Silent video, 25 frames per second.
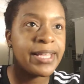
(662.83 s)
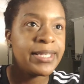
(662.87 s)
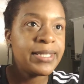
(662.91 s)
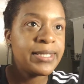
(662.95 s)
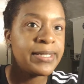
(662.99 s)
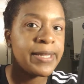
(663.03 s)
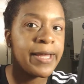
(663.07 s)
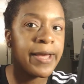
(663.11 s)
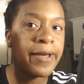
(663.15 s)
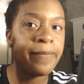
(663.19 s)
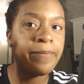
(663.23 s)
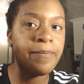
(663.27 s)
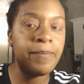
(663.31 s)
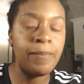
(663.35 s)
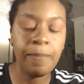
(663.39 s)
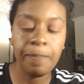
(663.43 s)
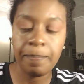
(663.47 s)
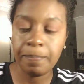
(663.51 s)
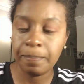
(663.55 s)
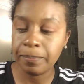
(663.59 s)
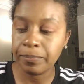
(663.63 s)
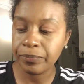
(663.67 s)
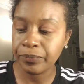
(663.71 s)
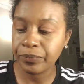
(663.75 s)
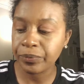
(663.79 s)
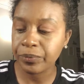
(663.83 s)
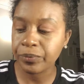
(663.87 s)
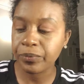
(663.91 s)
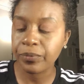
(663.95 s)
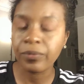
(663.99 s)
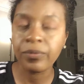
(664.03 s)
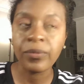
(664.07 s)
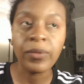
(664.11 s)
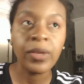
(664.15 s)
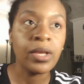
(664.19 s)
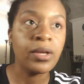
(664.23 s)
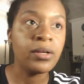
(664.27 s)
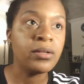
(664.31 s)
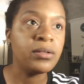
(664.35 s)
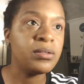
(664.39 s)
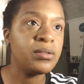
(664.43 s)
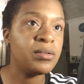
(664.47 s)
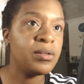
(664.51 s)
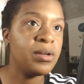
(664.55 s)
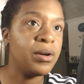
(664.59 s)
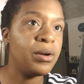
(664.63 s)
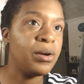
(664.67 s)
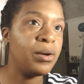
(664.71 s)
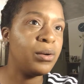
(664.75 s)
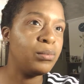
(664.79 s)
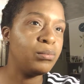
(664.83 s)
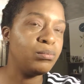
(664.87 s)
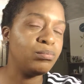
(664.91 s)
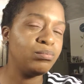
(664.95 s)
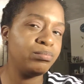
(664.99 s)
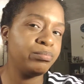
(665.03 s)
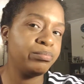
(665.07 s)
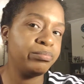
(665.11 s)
that step. So,